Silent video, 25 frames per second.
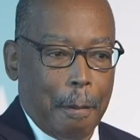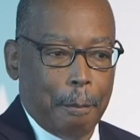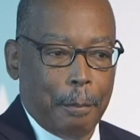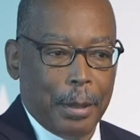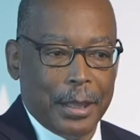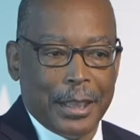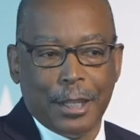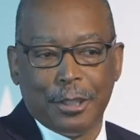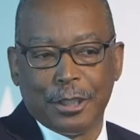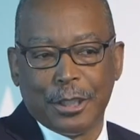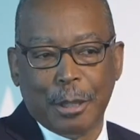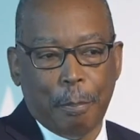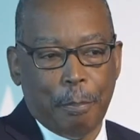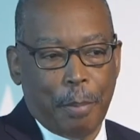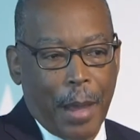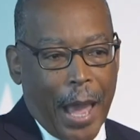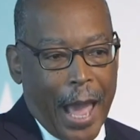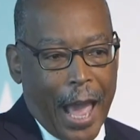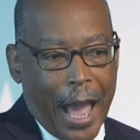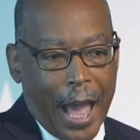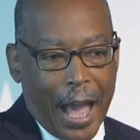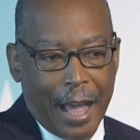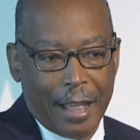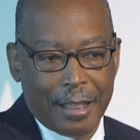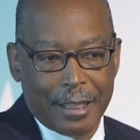But there's a
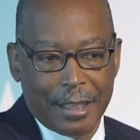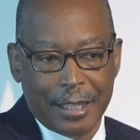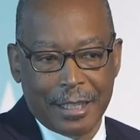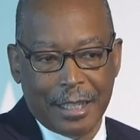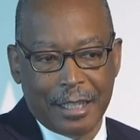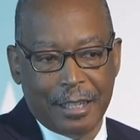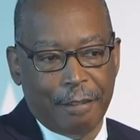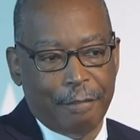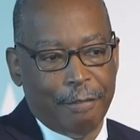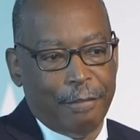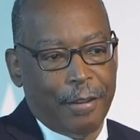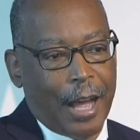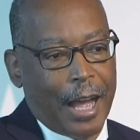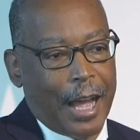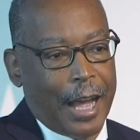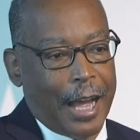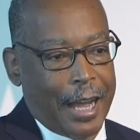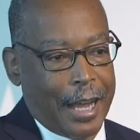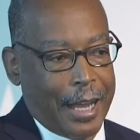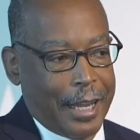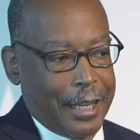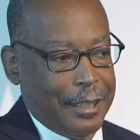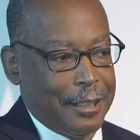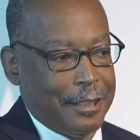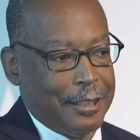path and it
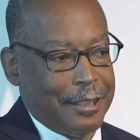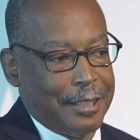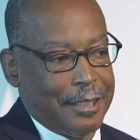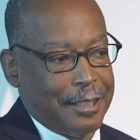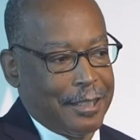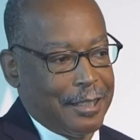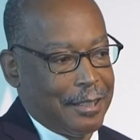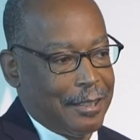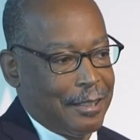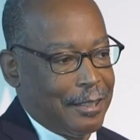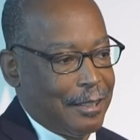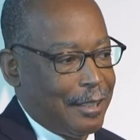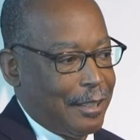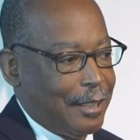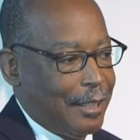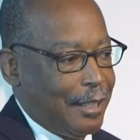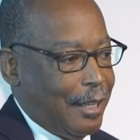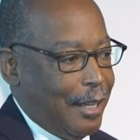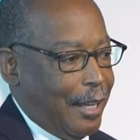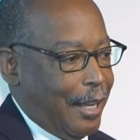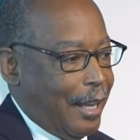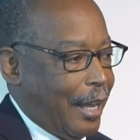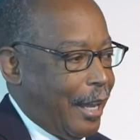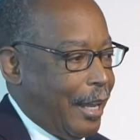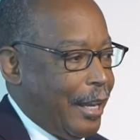divides,
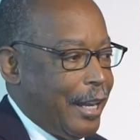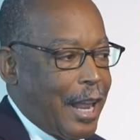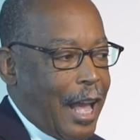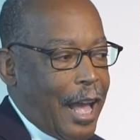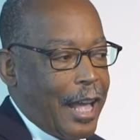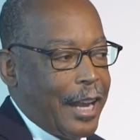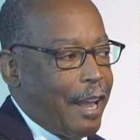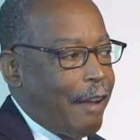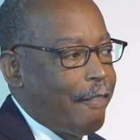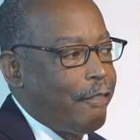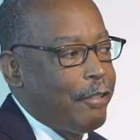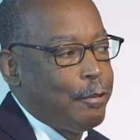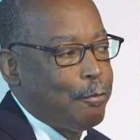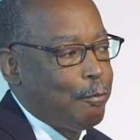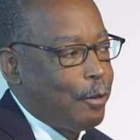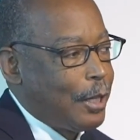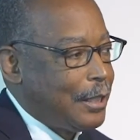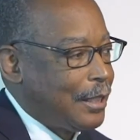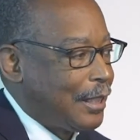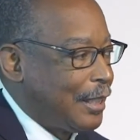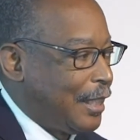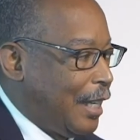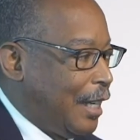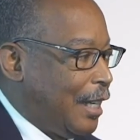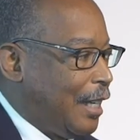and not
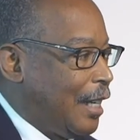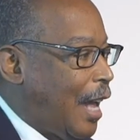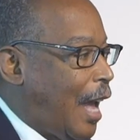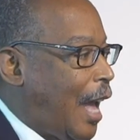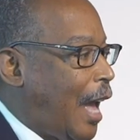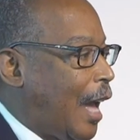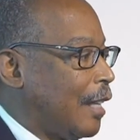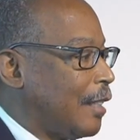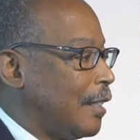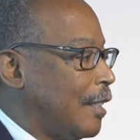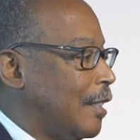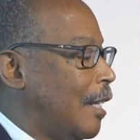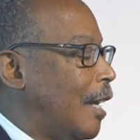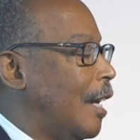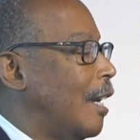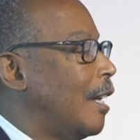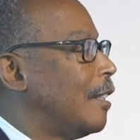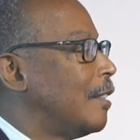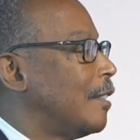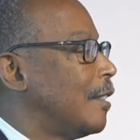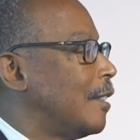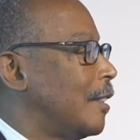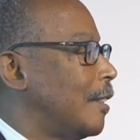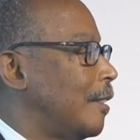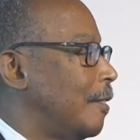everyone's getting
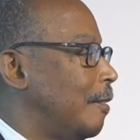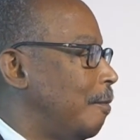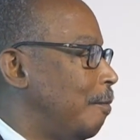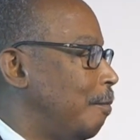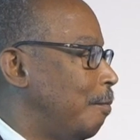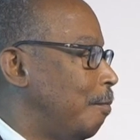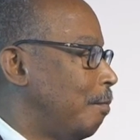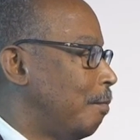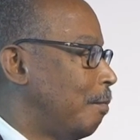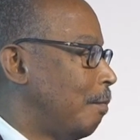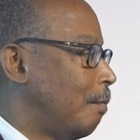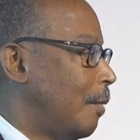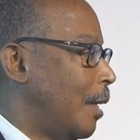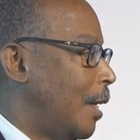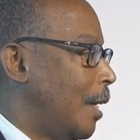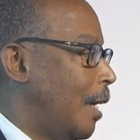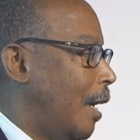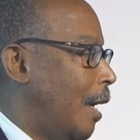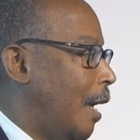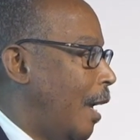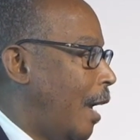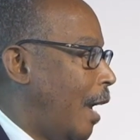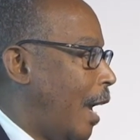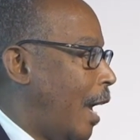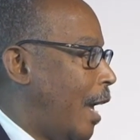access.
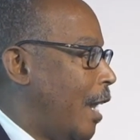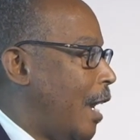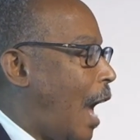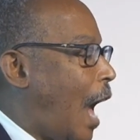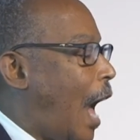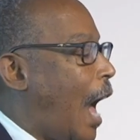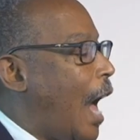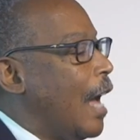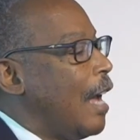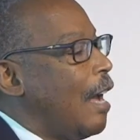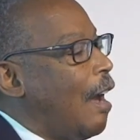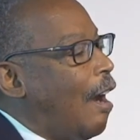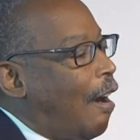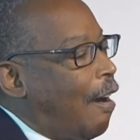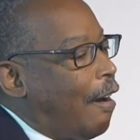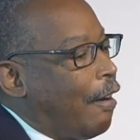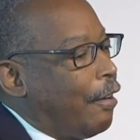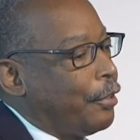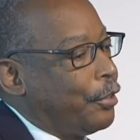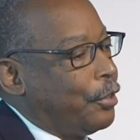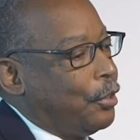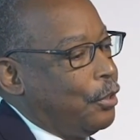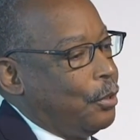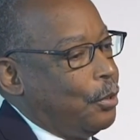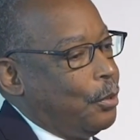And I
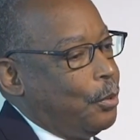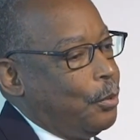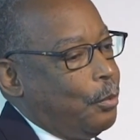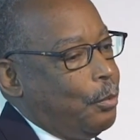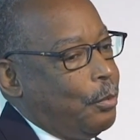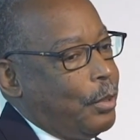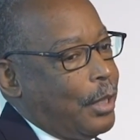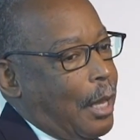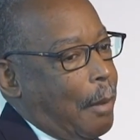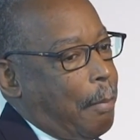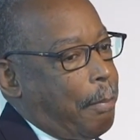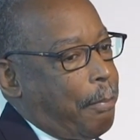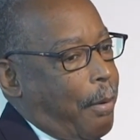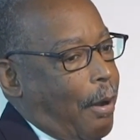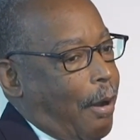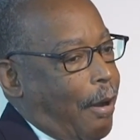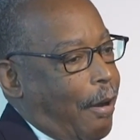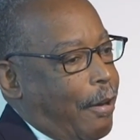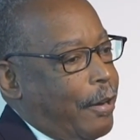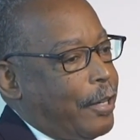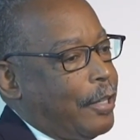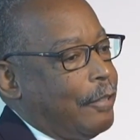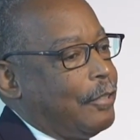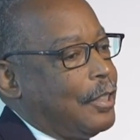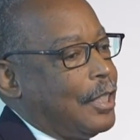argue that
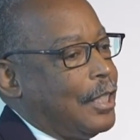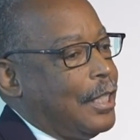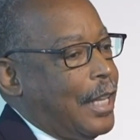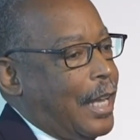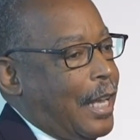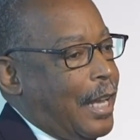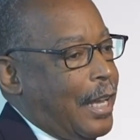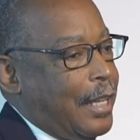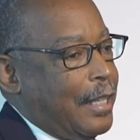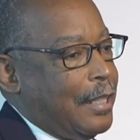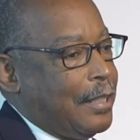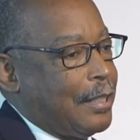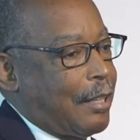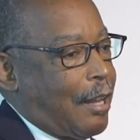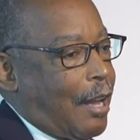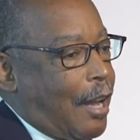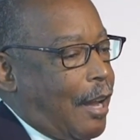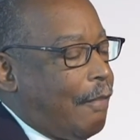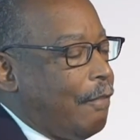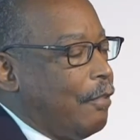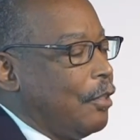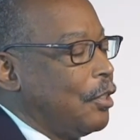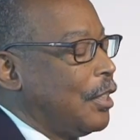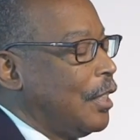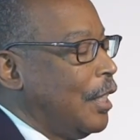part of today's
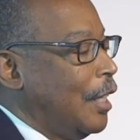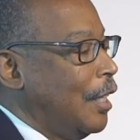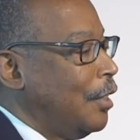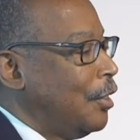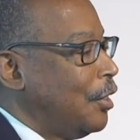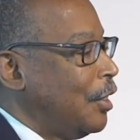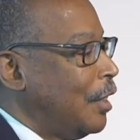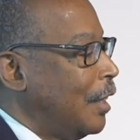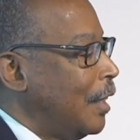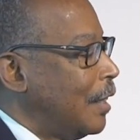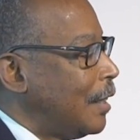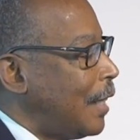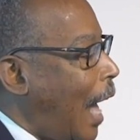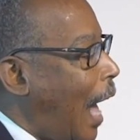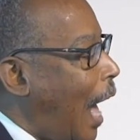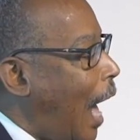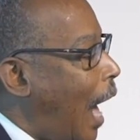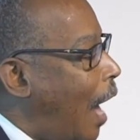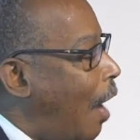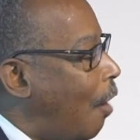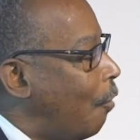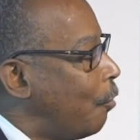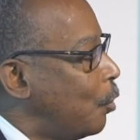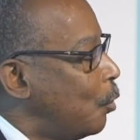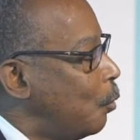conversation is
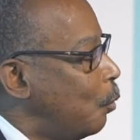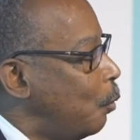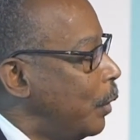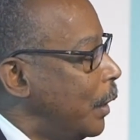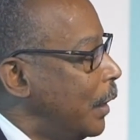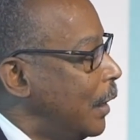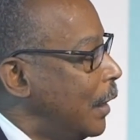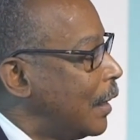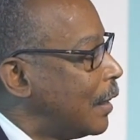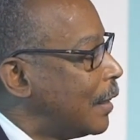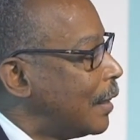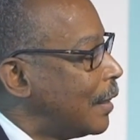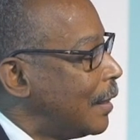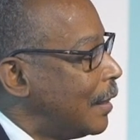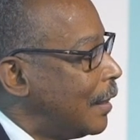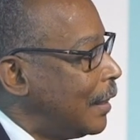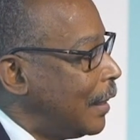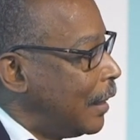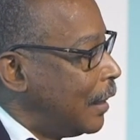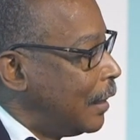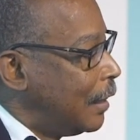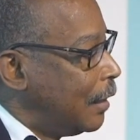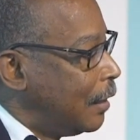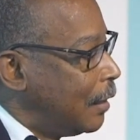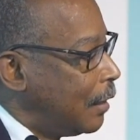how do we
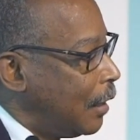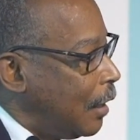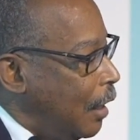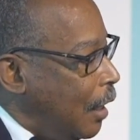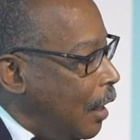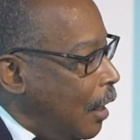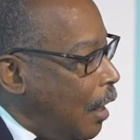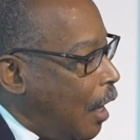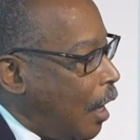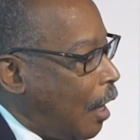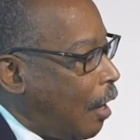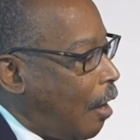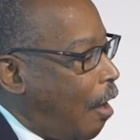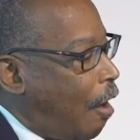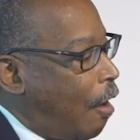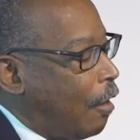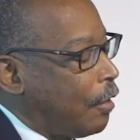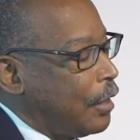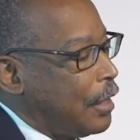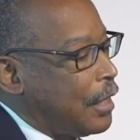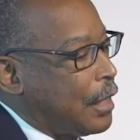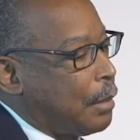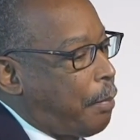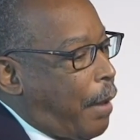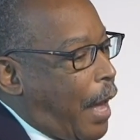extend
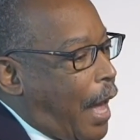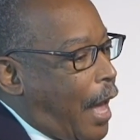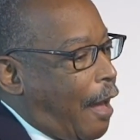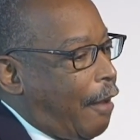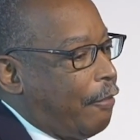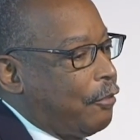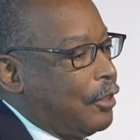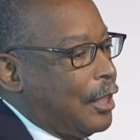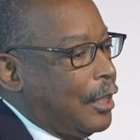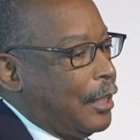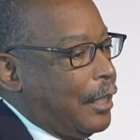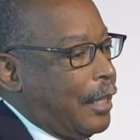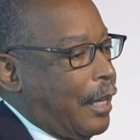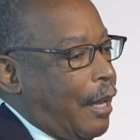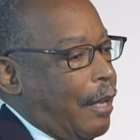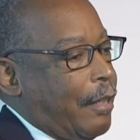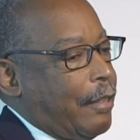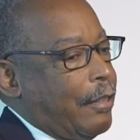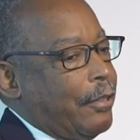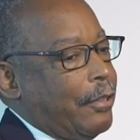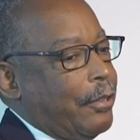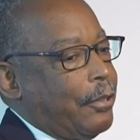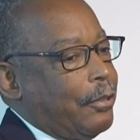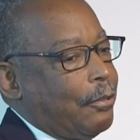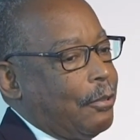along this path
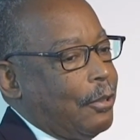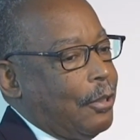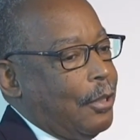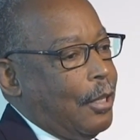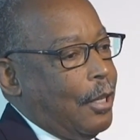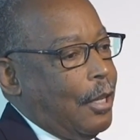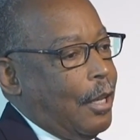together